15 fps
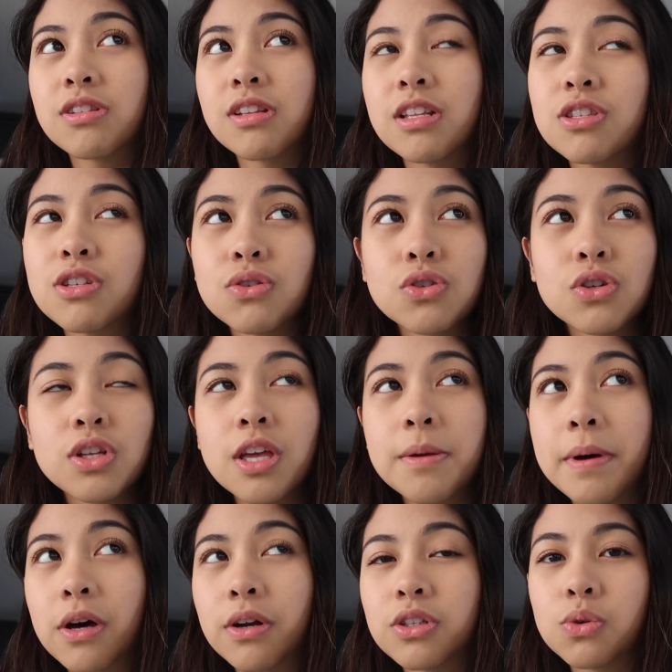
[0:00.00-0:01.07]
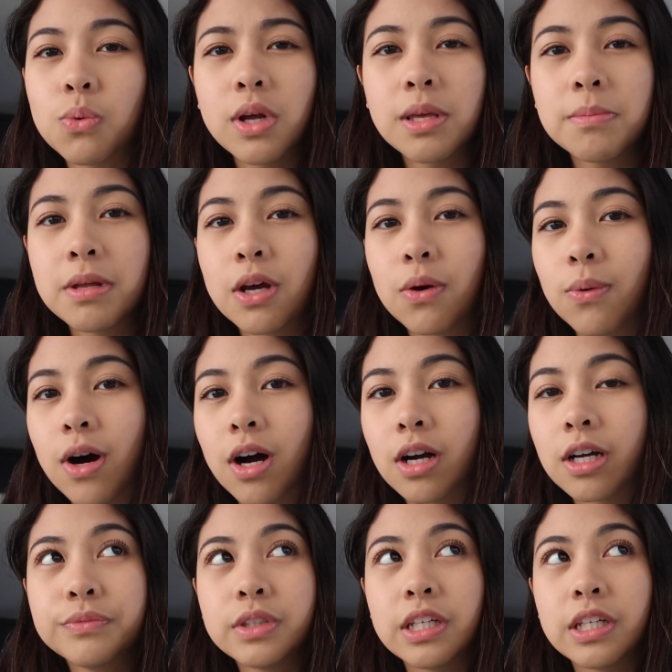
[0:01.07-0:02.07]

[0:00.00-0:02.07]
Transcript: It's usually about a 20 minute walk,